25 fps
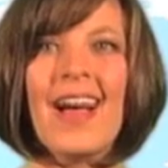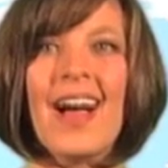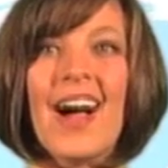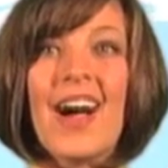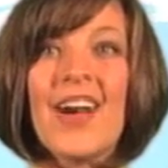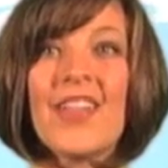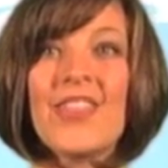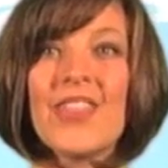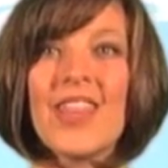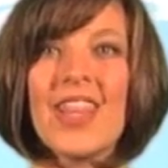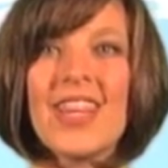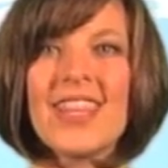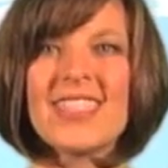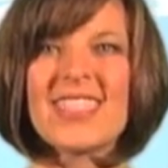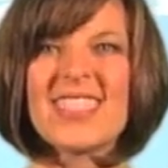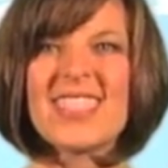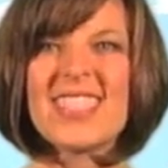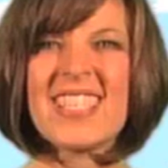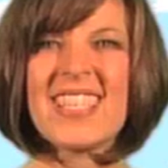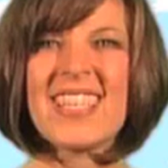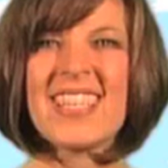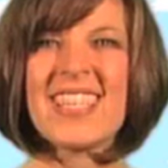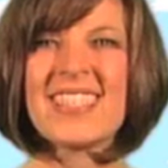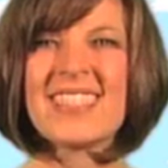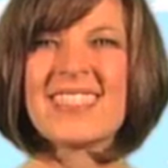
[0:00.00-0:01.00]
unless
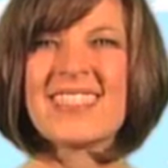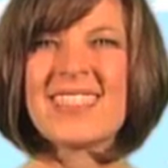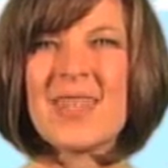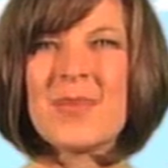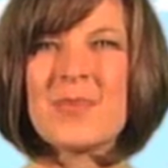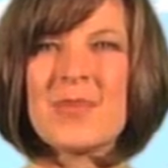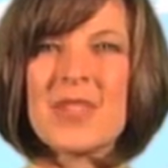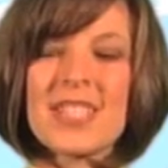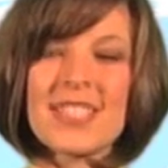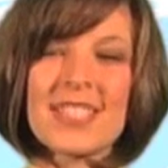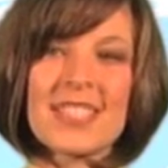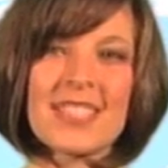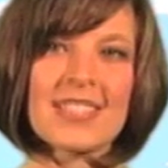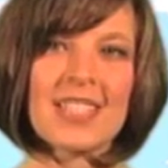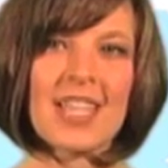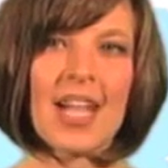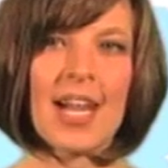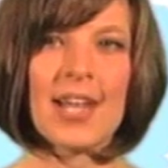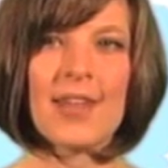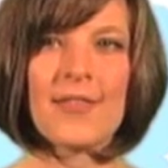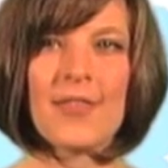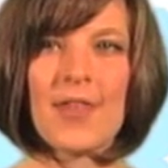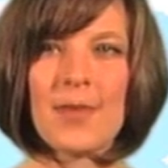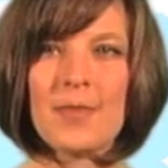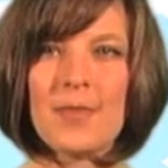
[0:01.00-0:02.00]
the subject is
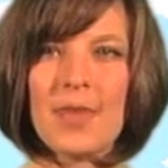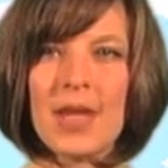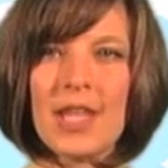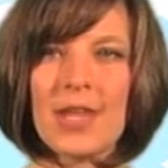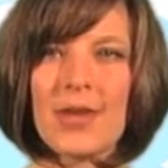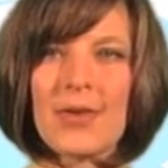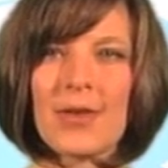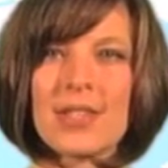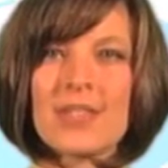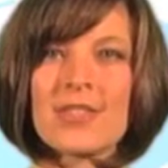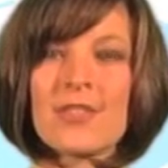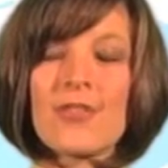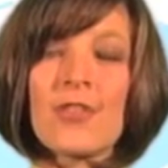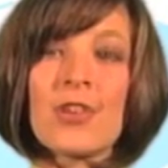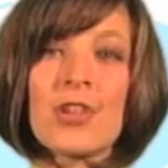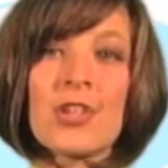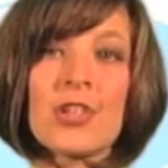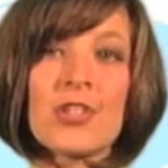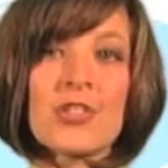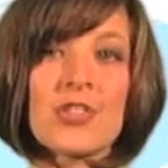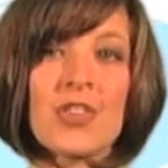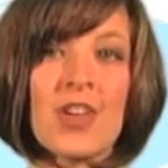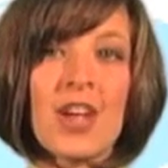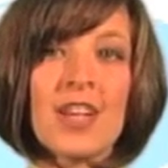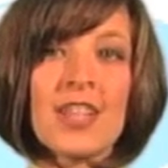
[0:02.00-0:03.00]
kind of ambiguous or
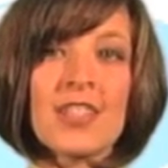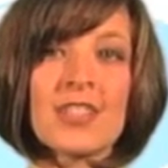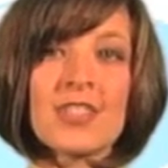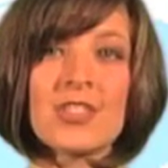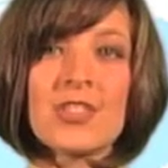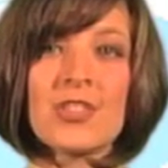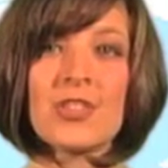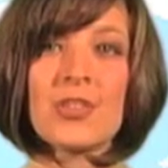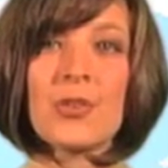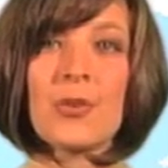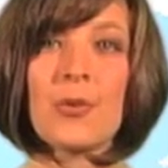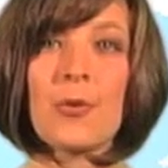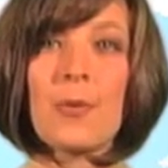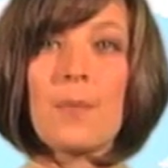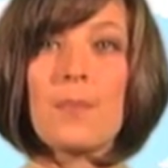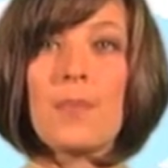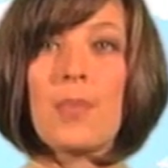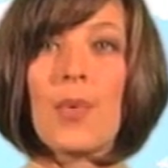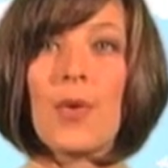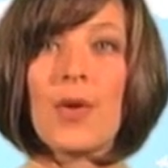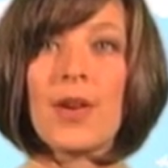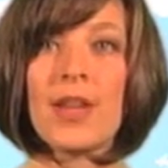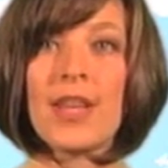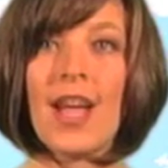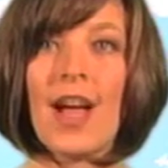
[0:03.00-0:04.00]
you're trying to
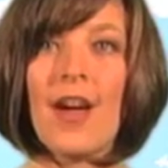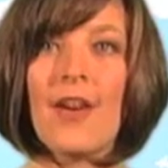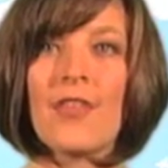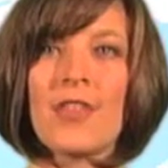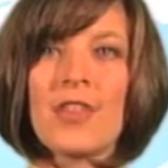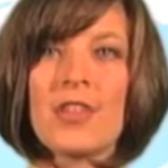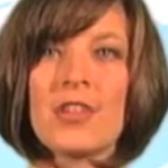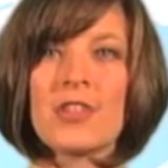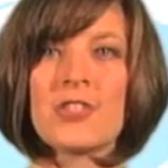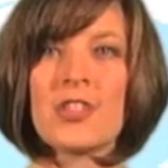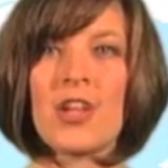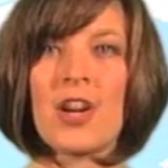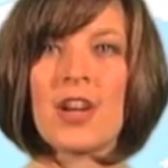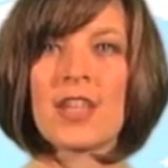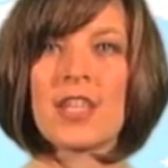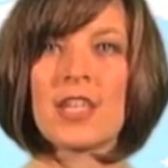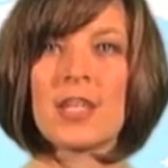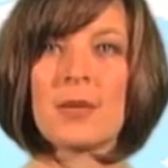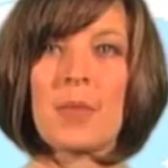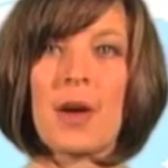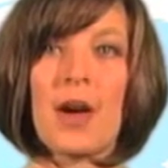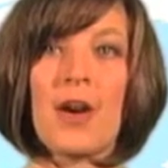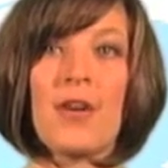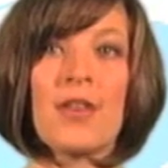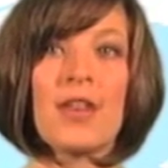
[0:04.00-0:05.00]
point out that you're talking
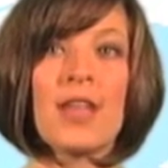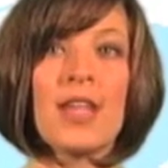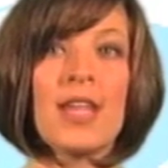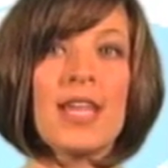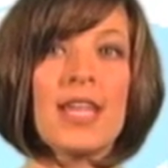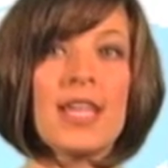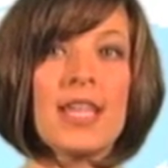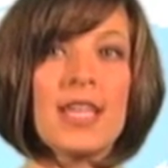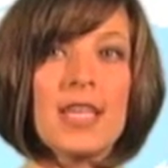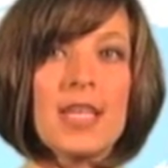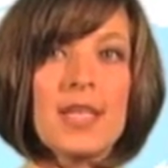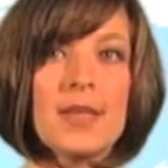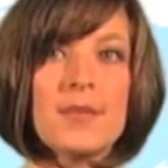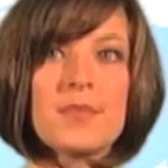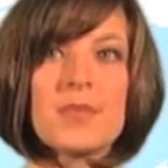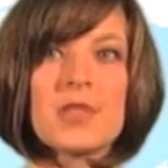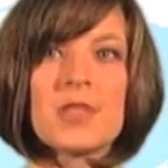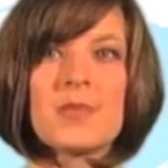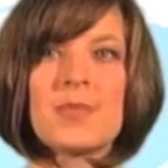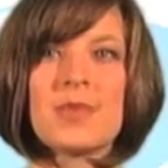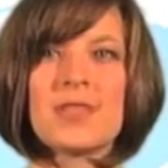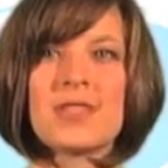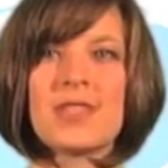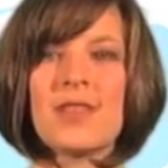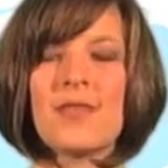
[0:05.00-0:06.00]
about him
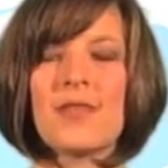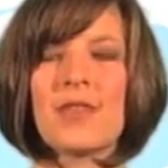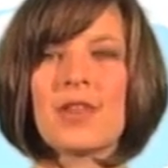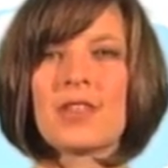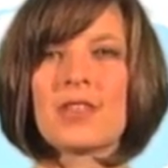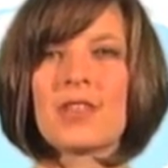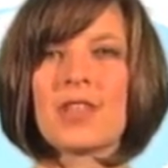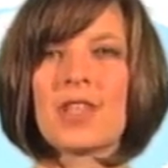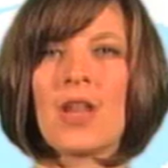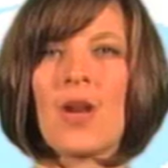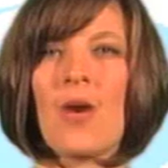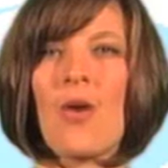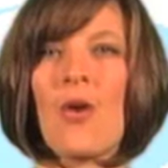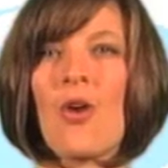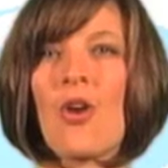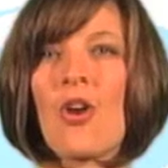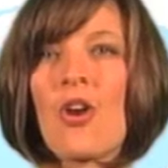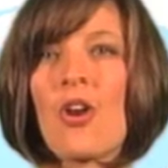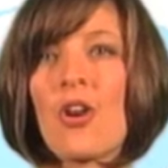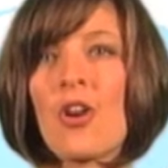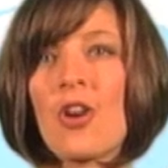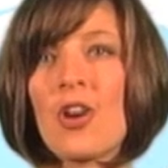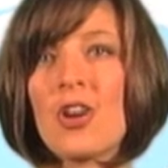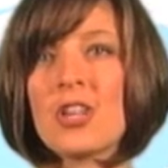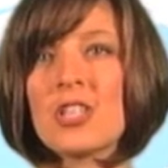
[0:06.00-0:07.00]
specifically
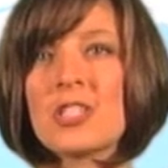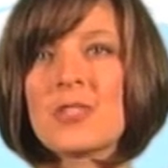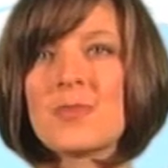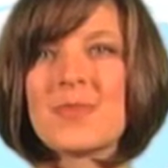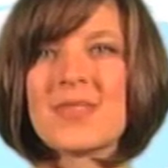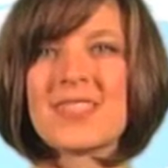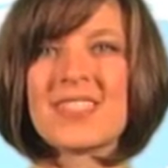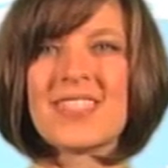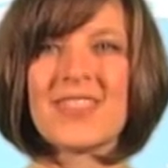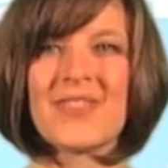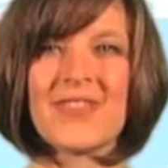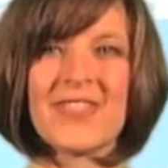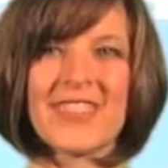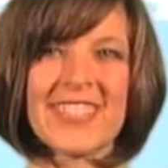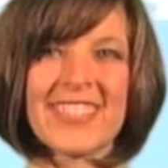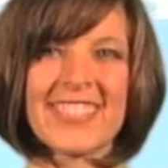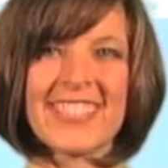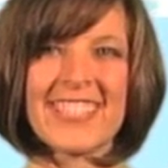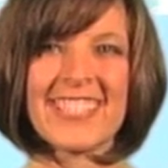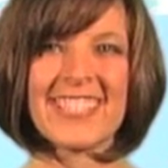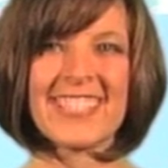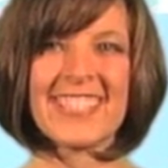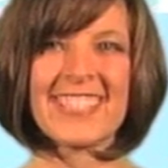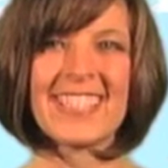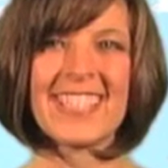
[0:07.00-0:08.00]
or her
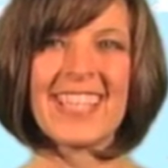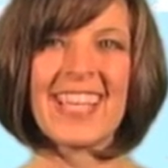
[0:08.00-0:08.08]
specifically.